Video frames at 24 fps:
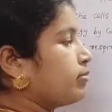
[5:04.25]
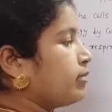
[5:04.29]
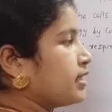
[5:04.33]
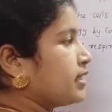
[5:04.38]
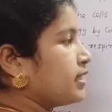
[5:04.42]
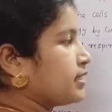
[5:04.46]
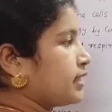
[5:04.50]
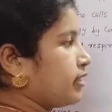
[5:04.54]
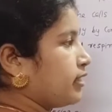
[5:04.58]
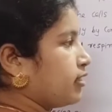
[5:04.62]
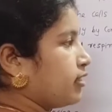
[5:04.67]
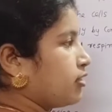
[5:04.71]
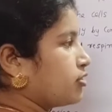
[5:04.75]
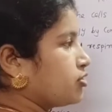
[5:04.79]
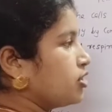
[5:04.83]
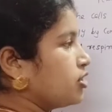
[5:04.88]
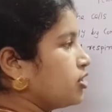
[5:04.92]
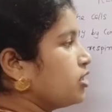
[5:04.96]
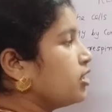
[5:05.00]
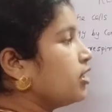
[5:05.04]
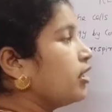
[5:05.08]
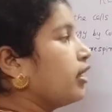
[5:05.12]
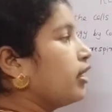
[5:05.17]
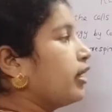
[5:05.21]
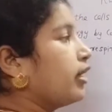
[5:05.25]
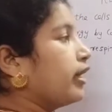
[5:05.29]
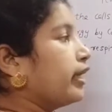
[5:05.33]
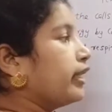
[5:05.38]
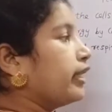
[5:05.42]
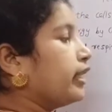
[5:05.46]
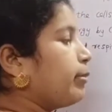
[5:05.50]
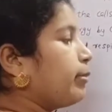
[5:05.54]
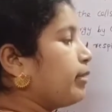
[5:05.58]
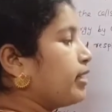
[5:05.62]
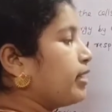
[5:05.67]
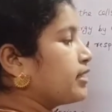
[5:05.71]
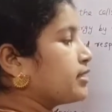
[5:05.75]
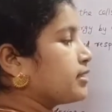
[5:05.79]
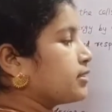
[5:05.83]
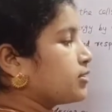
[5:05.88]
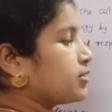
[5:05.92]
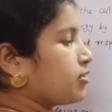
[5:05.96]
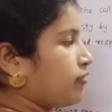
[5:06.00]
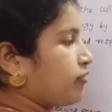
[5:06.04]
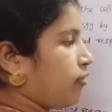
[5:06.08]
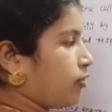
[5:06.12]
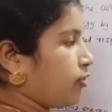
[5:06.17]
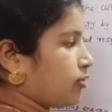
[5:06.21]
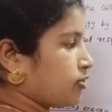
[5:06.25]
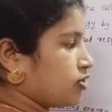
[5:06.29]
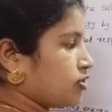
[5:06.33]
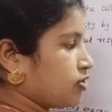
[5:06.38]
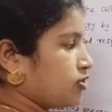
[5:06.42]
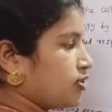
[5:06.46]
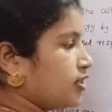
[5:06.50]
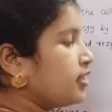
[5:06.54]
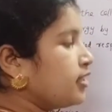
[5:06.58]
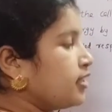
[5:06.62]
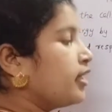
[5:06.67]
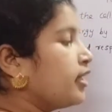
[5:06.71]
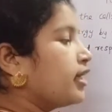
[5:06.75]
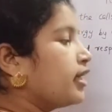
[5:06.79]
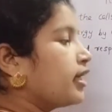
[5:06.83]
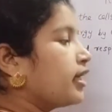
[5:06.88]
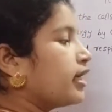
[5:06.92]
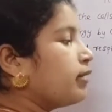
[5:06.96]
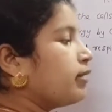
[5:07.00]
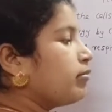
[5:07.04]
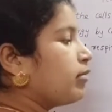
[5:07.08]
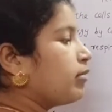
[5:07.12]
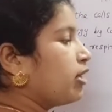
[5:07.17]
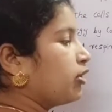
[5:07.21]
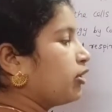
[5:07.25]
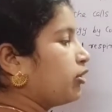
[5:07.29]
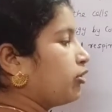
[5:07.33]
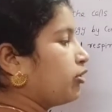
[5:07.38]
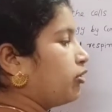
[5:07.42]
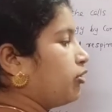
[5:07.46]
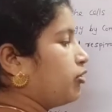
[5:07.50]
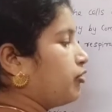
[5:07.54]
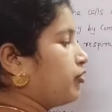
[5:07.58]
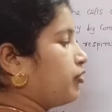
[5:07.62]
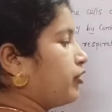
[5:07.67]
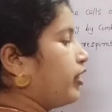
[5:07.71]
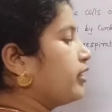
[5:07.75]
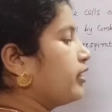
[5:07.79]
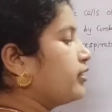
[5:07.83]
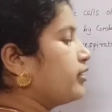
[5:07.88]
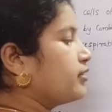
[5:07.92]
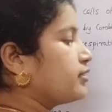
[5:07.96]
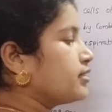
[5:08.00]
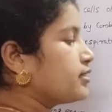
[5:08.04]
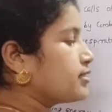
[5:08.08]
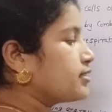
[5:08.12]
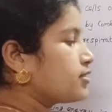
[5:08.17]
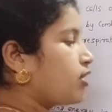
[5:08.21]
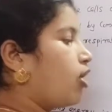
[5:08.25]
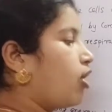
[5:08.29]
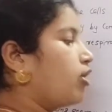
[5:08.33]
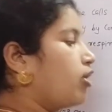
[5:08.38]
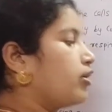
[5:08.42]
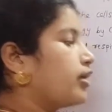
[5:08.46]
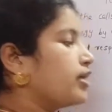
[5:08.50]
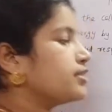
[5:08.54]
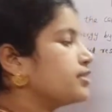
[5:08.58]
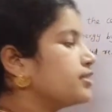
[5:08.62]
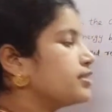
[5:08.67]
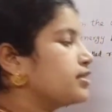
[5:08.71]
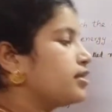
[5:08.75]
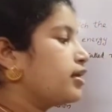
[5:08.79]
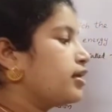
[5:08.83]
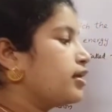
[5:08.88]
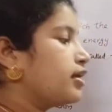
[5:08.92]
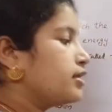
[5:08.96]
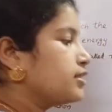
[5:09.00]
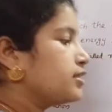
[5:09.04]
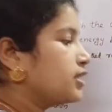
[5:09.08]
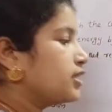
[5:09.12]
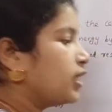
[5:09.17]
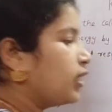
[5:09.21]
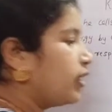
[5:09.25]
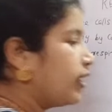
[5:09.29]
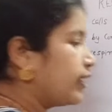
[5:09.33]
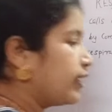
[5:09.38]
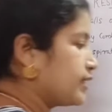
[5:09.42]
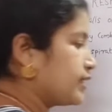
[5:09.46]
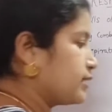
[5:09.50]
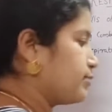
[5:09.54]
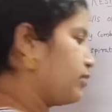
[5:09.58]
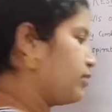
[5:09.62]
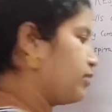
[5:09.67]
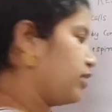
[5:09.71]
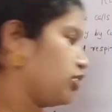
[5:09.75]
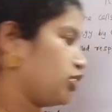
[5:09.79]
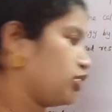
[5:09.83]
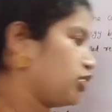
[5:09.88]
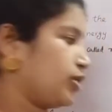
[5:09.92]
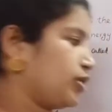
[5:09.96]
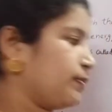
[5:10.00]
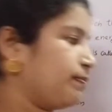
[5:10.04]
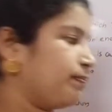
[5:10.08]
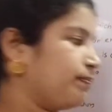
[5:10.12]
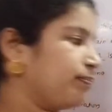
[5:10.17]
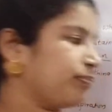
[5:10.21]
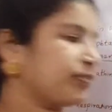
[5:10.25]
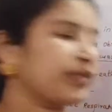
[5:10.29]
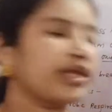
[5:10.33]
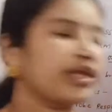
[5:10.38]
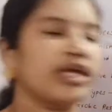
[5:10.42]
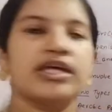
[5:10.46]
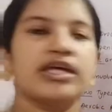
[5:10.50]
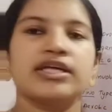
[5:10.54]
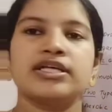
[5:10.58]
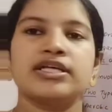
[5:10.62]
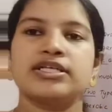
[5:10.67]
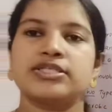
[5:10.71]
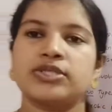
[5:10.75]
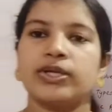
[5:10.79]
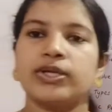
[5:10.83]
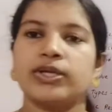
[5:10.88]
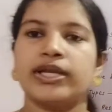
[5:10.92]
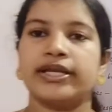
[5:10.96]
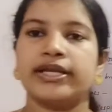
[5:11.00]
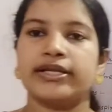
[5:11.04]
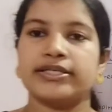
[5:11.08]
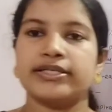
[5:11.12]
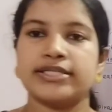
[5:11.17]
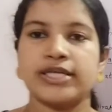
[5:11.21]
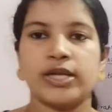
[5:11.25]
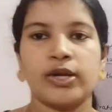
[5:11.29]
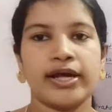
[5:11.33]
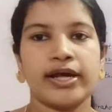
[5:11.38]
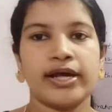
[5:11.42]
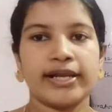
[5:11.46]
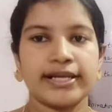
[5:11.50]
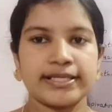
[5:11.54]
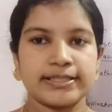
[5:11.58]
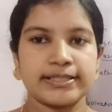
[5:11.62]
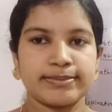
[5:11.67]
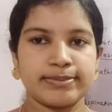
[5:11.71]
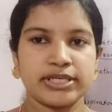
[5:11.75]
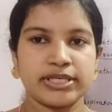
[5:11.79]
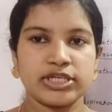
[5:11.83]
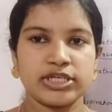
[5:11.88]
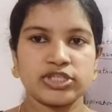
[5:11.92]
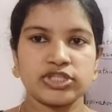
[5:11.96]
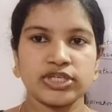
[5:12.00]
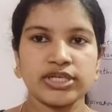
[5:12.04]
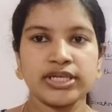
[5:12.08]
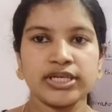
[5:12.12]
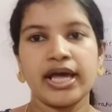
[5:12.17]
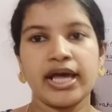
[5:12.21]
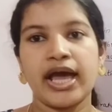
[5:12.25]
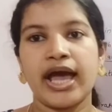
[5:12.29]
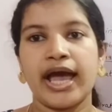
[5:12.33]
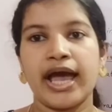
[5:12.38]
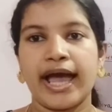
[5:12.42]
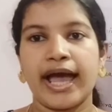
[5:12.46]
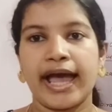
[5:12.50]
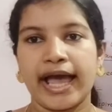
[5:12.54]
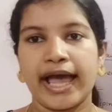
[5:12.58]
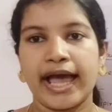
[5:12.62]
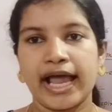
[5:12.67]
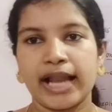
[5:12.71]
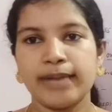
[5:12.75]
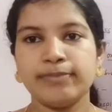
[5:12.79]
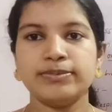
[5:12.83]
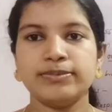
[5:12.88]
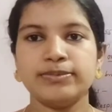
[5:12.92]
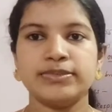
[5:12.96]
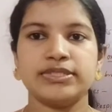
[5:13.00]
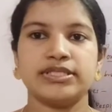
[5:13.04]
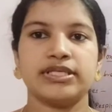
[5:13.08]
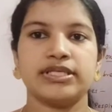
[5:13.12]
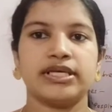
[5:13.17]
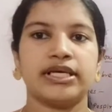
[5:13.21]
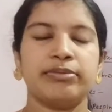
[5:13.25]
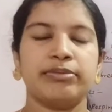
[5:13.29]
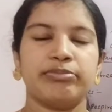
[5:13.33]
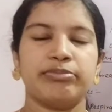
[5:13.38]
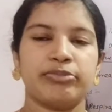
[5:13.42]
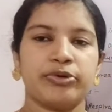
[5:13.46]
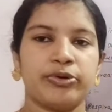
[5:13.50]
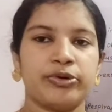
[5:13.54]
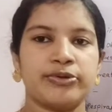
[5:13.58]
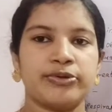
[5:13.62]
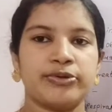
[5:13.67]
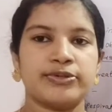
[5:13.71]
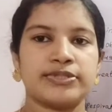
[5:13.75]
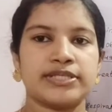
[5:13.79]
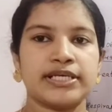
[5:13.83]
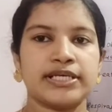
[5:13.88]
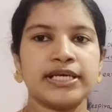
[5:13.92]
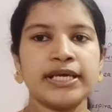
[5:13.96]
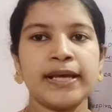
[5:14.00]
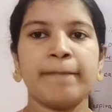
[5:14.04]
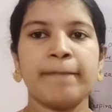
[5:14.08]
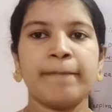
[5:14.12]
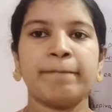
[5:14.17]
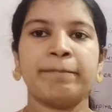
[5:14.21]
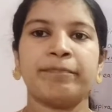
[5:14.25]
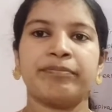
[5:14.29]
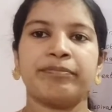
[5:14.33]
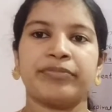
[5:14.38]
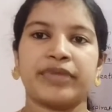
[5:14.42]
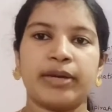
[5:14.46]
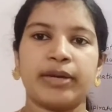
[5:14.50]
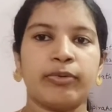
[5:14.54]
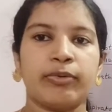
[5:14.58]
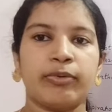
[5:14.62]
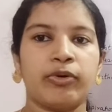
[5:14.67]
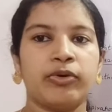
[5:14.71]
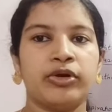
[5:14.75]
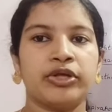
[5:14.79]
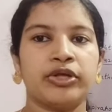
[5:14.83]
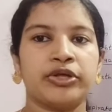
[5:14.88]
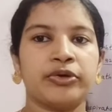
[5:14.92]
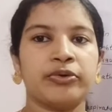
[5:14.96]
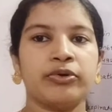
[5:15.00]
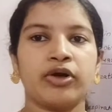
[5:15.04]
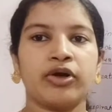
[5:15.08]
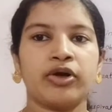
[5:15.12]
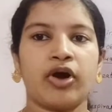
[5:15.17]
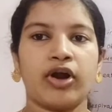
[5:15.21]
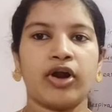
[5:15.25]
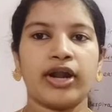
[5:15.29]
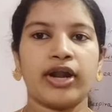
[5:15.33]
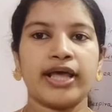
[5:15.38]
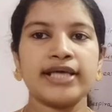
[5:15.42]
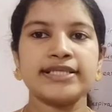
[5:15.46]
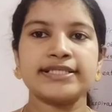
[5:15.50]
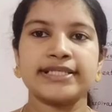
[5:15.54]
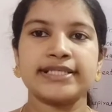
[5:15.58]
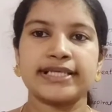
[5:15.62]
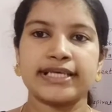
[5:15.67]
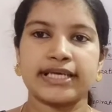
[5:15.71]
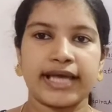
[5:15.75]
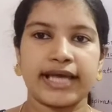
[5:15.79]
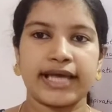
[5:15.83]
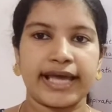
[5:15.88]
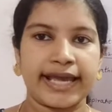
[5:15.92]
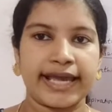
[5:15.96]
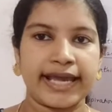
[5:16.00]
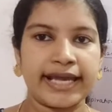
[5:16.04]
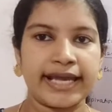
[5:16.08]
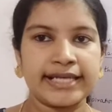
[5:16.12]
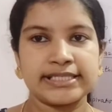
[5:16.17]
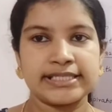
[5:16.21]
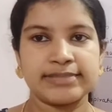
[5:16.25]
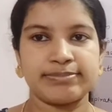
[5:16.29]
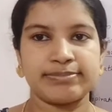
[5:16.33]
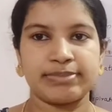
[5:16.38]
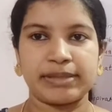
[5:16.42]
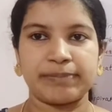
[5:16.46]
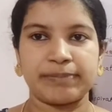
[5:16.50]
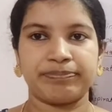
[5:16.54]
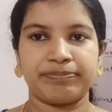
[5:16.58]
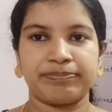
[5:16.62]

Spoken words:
plus energy in the presence of oxygen in mitochondria, and this is called as cellular respiration. So cellular respiration helps in producing a molecule called as ATP.